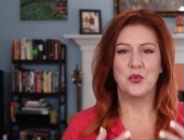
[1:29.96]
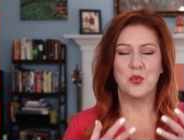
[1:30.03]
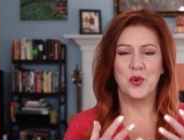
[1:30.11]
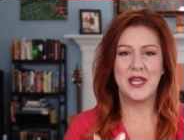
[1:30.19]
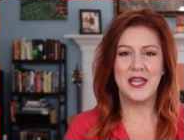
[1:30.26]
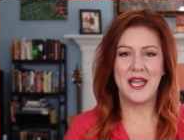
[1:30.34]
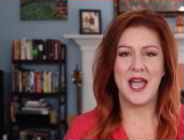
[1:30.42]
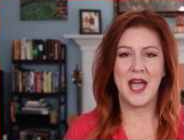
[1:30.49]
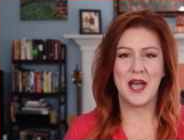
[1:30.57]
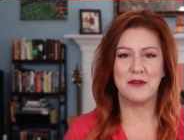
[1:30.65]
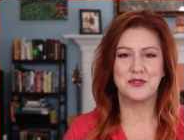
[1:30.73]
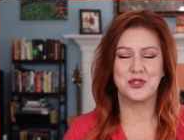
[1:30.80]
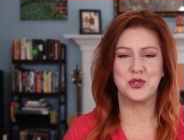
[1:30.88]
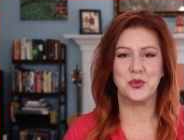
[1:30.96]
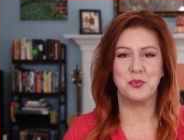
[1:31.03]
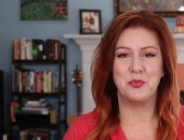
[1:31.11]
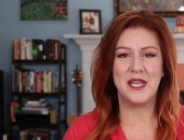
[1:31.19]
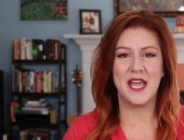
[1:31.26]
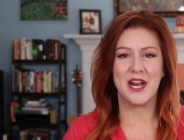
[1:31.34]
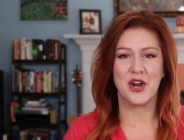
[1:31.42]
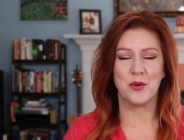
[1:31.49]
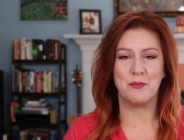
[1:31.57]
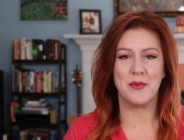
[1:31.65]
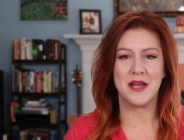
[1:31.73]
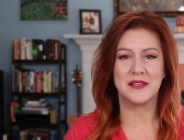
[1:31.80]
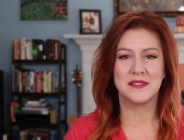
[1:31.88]
we have to be at our
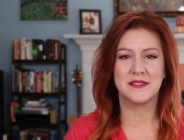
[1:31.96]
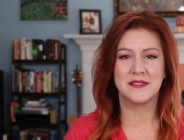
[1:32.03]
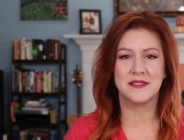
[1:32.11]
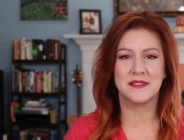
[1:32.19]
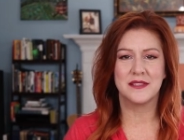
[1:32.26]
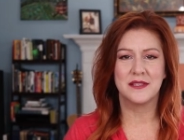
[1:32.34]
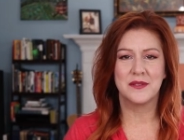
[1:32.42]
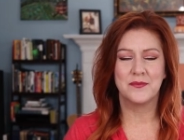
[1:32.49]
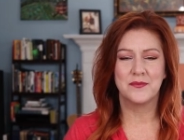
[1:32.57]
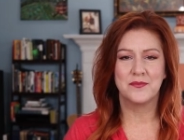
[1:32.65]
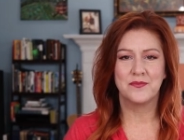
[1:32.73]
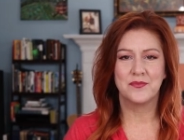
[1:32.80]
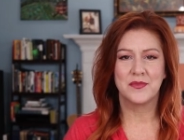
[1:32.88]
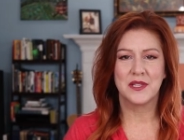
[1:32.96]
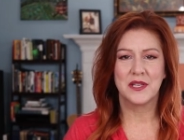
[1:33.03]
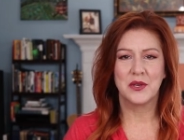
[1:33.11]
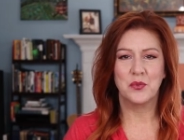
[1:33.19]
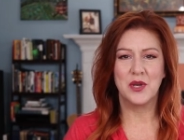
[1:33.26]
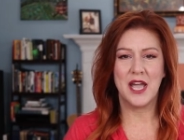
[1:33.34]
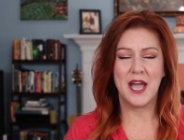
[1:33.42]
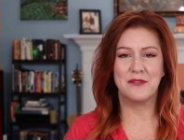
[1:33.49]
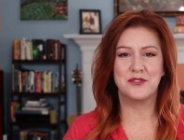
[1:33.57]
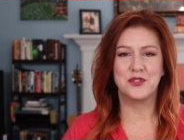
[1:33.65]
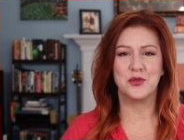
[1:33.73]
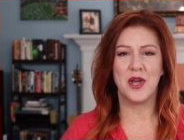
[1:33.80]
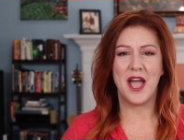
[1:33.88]
best. We
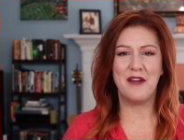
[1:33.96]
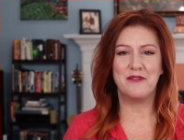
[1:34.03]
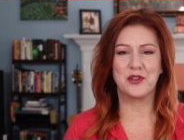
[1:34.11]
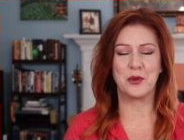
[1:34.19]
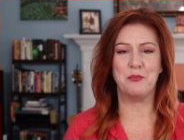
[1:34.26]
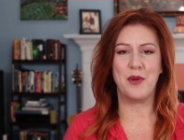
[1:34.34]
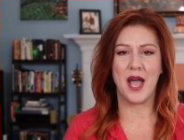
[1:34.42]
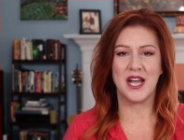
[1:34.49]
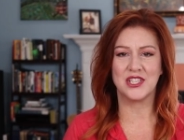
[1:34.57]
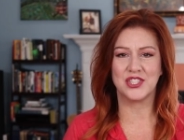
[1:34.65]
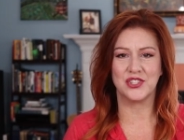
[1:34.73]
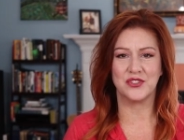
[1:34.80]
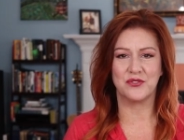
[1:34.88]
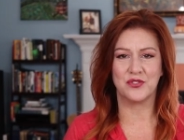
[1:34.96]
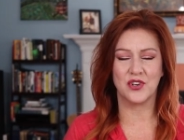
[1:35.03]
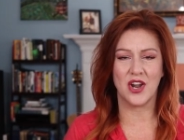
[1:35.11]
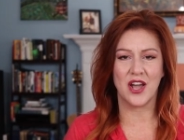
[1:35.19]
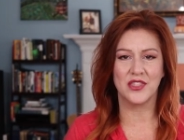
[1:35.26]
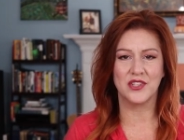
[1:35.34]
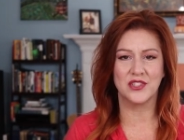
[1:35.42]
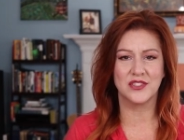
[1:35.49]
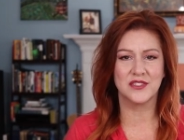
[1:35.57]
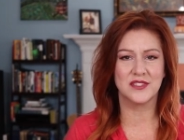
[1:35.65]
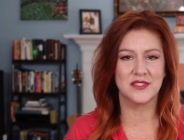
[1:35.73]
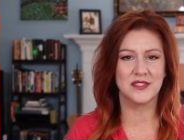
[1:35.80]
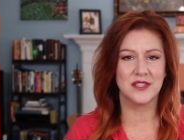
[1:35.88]
have to have compassion for
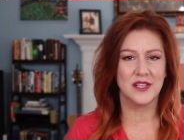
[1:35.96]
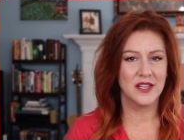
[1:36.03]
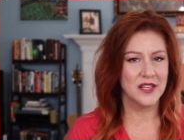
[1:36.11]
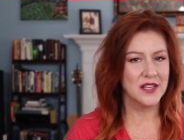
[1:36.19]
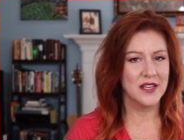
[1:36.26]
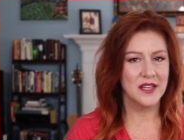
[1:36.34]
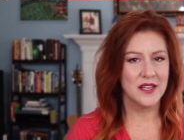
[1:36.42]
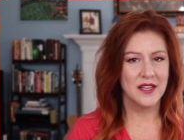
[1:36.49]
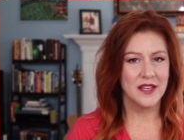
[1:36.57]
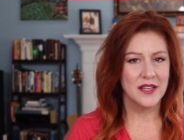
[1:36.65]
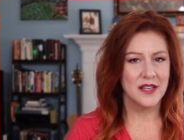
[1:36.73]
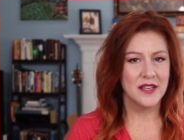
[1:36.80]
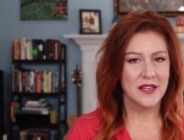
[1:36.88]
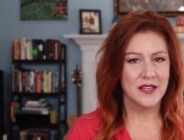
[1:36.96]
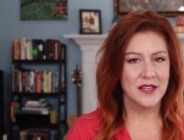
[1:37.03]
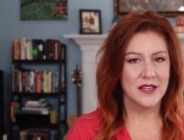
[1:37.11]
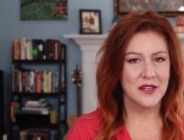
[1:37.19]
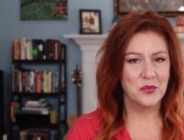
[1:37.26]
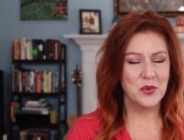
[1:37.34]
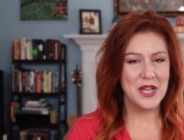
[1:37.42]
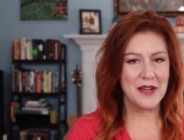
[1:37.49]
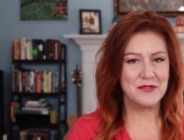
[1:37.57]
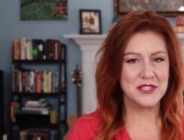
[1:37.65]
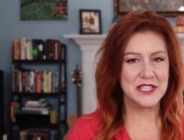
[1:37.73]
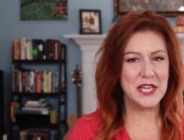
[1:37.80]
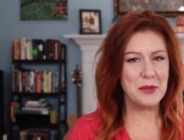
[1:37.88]
others. We
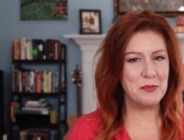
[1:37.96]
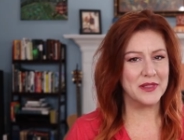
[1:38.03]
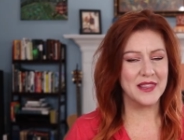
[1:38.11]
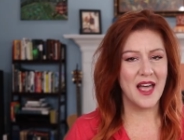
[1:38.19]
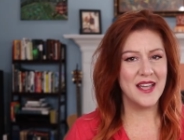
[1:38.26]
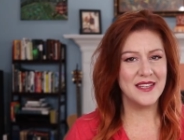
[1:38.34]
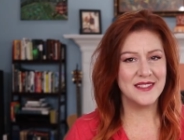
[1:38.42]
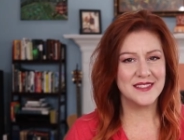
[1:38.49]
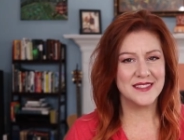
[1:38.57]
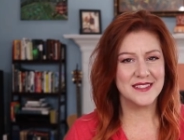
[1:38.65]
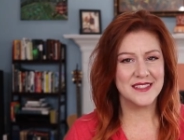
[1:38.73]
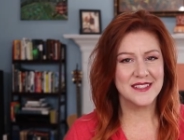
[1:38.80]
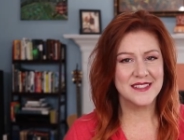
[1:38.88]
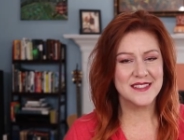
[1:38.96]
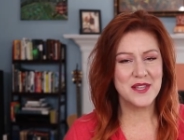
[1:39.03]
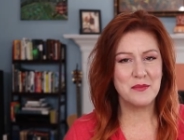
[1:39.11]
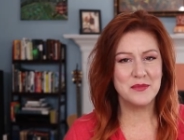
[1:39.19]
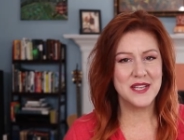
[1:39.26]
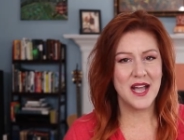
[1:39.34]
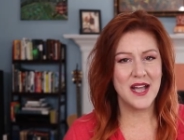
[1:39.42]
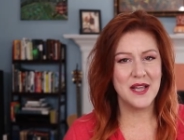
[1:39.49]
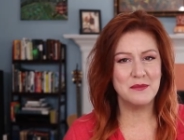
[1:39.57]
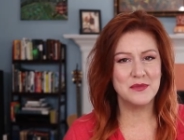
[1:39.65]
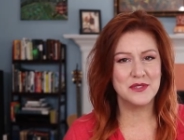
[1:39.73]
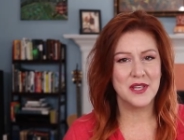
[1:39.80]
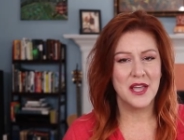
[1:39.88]
have to keep it light
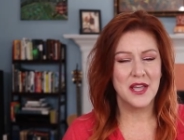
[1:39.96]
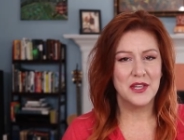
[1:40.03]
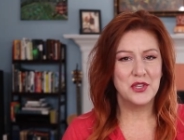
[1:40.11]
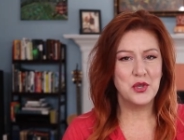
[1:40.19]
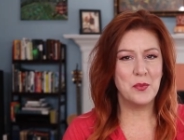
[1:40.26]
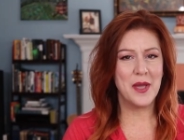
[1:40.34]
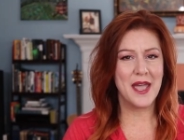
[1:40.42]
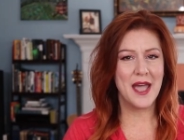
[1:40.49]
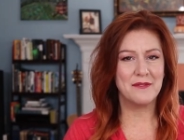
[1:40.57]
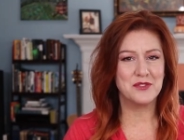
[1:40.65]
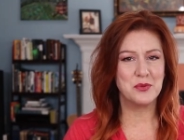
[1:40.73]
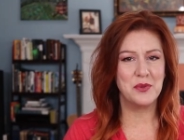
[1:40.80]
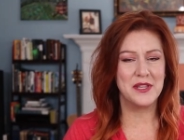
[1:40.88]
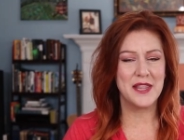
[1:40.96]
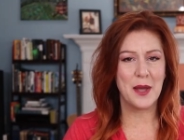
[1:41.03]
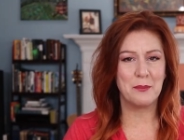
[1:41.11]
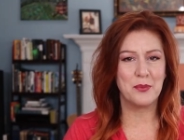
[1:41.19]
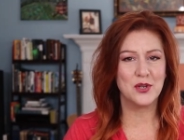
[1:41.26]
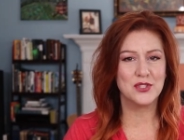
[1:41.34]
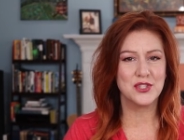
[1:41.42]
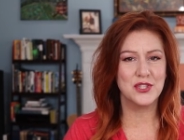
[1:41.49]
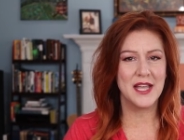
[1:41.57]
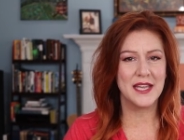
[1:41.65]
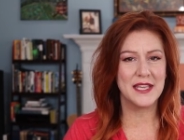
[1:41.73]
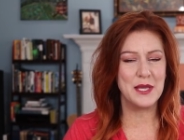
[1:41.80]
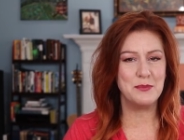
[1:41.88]
sometimes. You may have to be that person
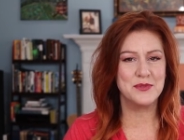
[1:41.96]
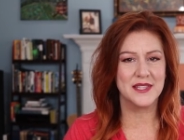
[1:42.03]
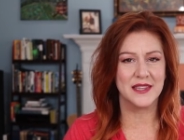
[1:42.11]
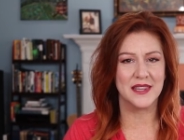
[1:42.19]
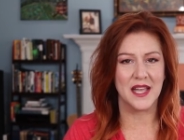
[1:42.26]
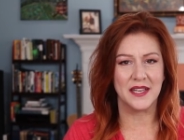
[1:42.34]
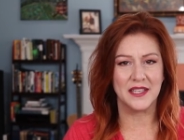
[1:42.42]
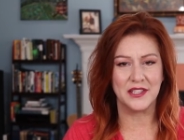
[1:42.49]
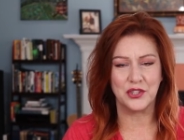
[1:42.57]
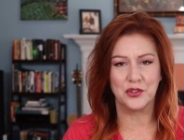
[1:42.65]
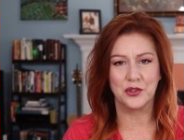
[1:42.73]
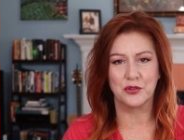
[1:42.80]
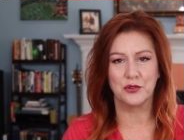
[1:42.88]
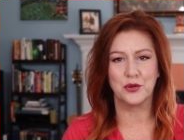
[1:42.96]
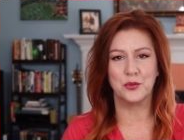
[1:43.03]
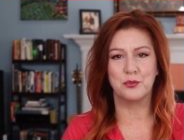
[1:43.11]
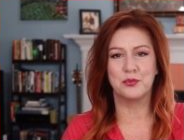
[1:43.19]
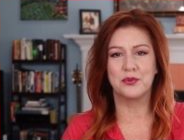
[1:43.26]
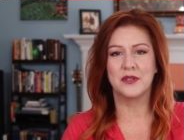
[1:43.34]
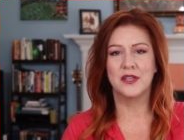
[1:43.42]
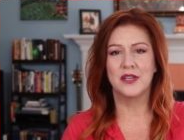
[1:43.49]
that keeps the light in your group,